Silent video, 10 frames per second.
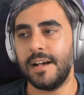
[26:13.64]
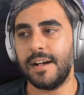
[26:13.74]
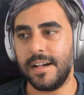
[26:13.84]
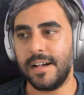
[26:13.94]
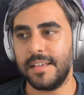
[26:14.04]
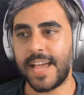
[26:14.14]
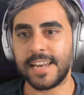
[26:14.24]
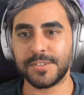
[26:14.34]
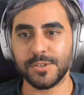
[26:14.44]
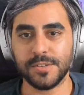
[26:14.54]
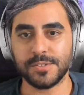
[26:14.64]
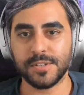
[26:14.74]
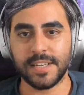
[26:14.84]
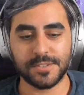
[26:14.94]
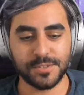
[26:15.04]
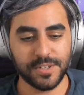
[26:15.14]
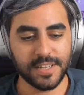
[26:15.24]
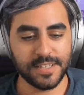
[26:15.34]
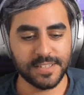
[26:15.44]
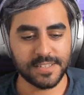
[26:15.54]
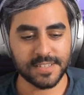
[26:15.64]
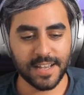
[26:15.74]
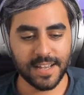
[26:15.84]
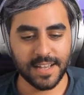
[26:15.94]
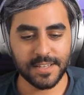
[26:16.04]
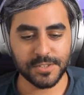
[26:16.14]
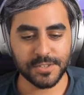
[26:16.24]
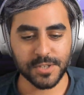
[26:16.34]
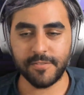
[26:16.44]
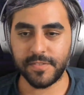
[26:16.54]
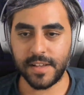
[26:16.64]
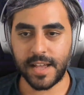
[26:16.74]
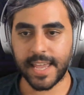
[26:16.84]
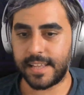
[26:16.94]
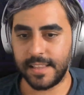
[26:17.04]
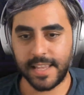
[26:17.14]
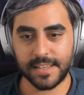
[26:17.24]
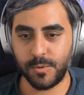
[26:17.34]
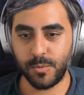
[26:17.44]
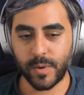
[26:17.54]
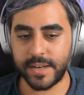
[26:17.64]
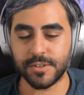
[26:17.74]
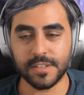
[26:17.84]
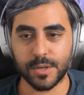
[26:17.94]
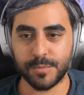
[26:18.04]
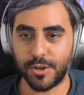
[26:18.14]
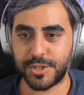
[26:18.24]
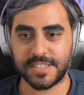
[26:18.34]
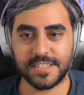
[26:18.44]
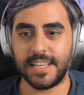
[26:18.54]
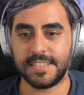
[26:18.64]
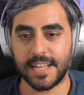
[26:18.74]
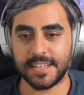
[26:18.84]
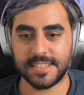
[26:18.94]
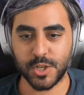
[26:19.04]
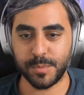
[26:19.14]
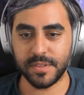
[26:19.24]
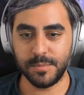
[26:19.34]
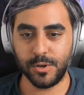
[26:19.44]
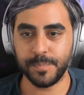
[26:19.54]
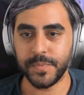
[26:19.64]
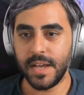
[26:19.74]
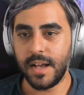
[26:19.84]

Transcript: Uh, the anecdote I was going to get to is uh, so I've again like when you're in a lot of projects, it's, it's hard to stay on top of them all.